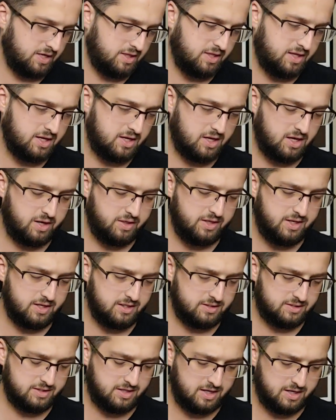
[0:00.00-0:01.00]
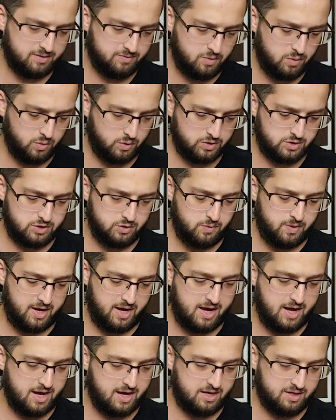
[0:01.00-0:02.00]
And then on the inside, of course, you
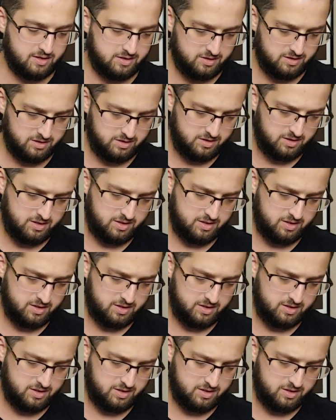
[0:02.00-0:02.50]
had